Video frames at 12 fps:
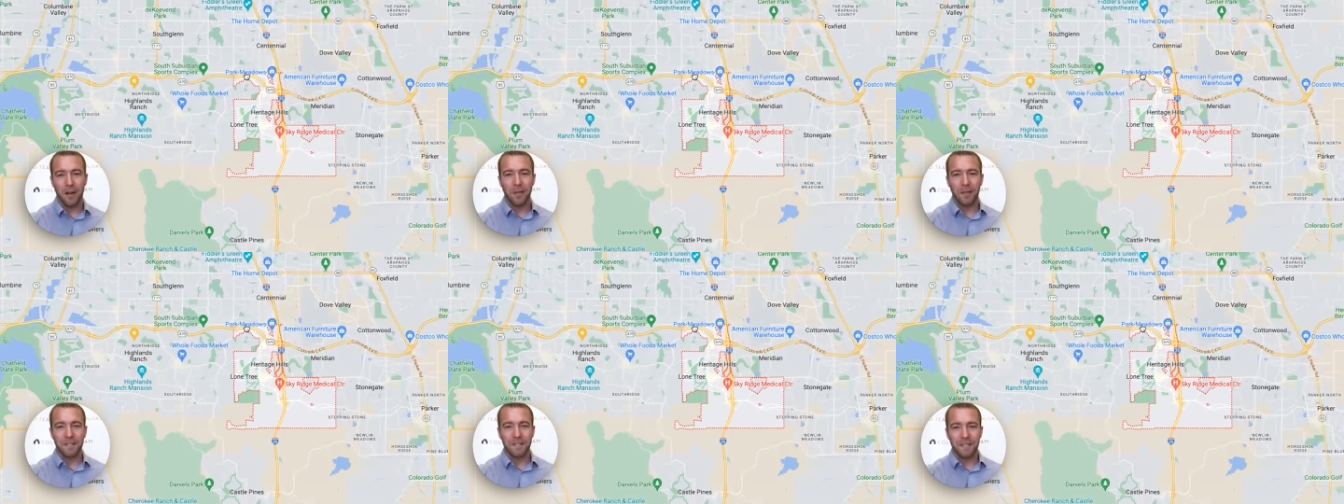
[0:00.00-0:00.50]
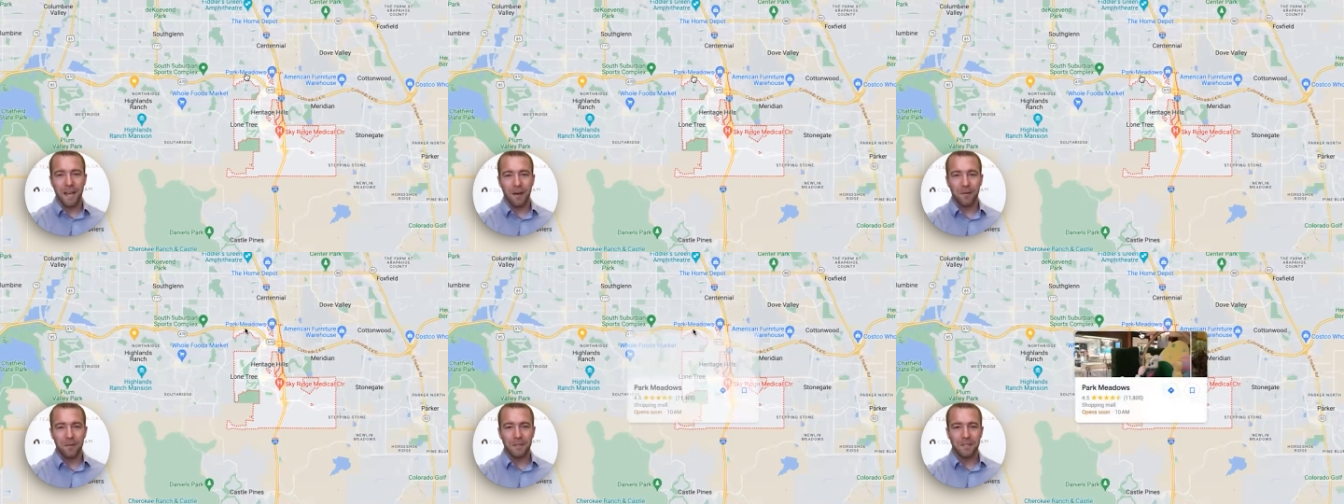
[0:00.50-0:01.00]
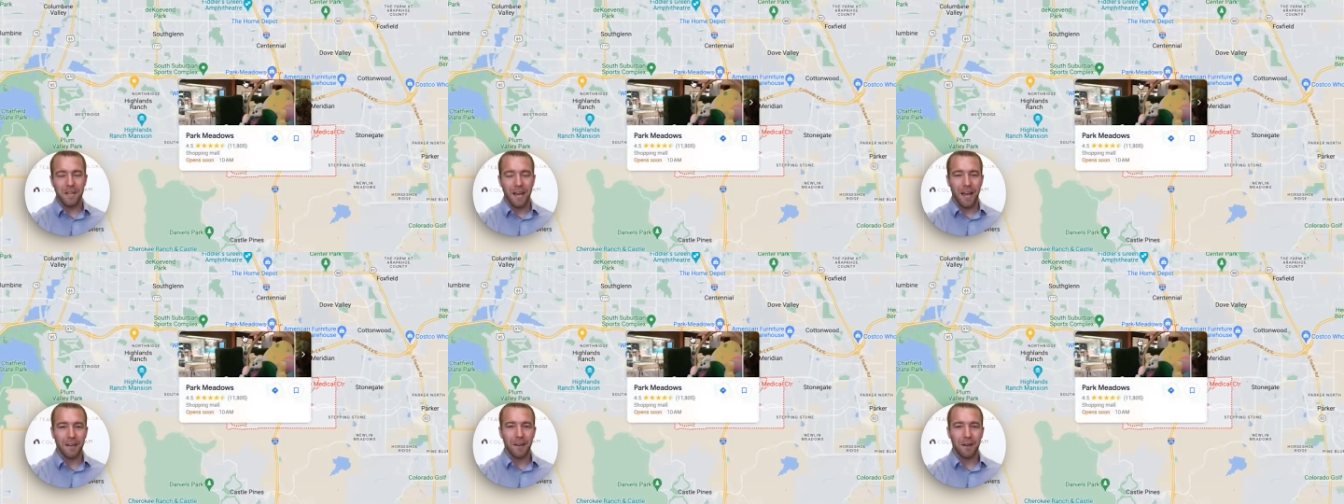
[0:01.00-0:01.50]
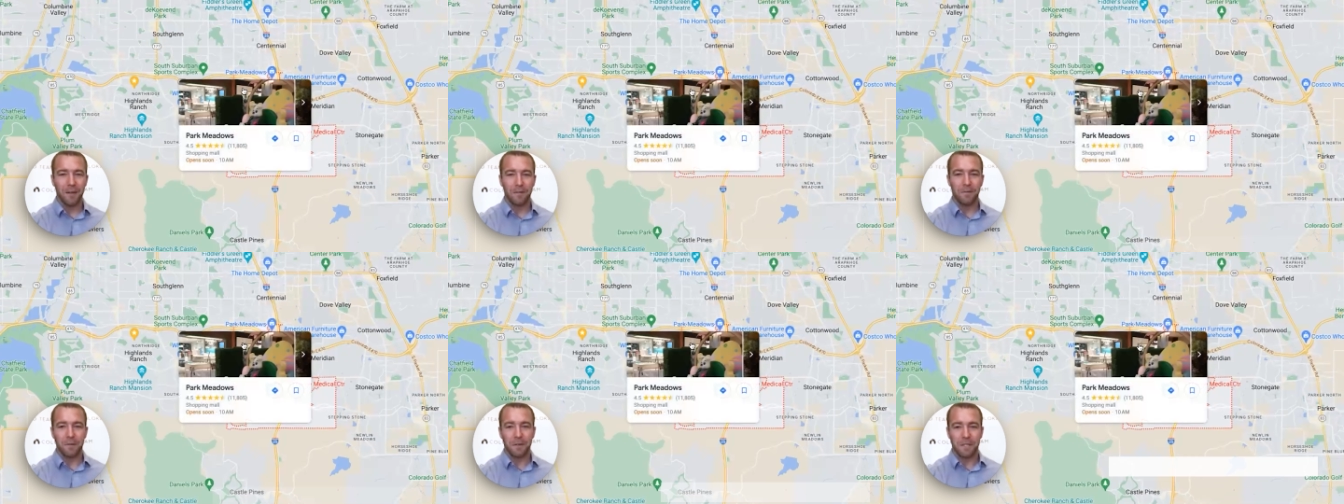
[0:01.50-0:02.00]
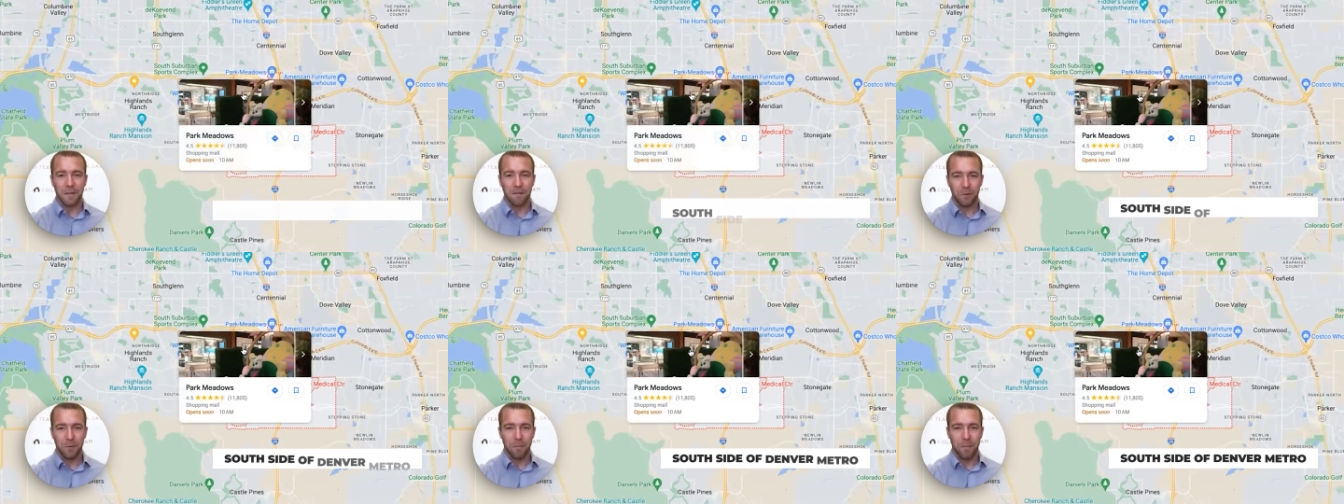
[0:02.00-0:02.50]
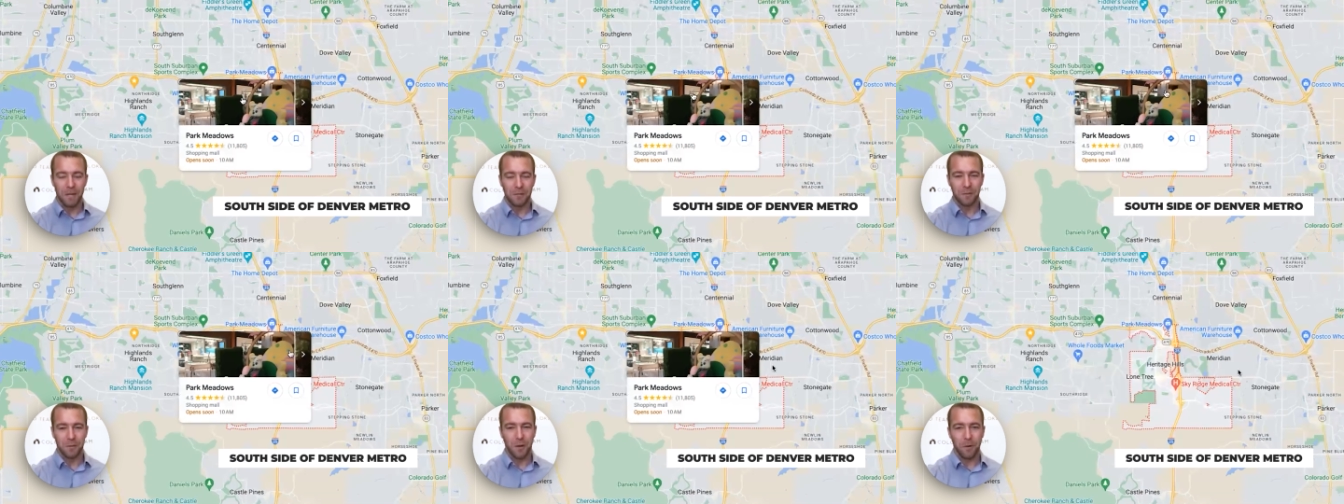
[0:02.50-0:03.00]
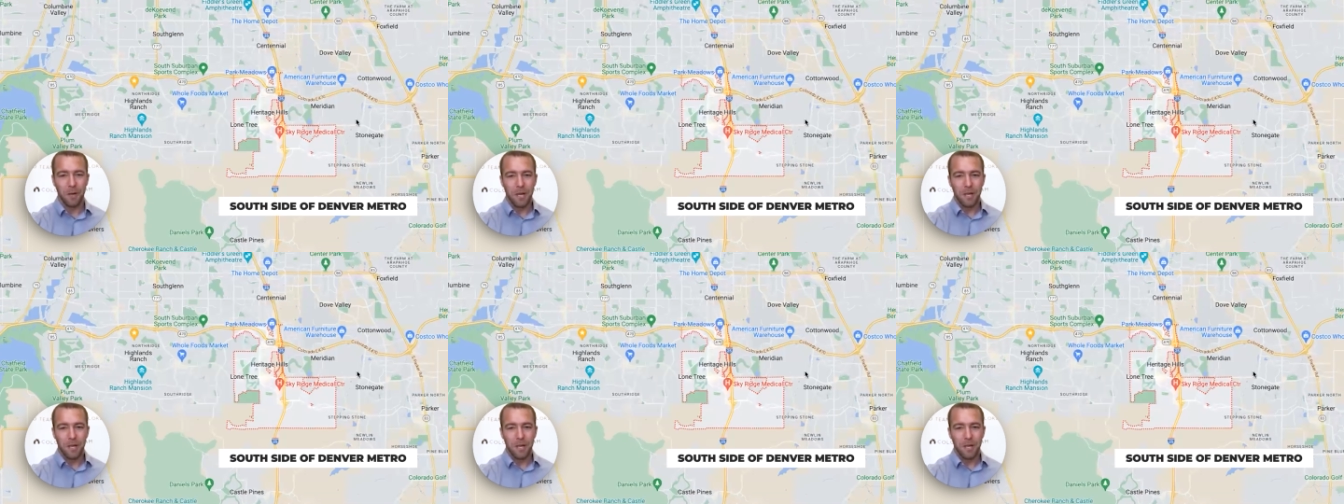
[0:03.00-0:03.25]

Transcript: on the south side of Denver Metro.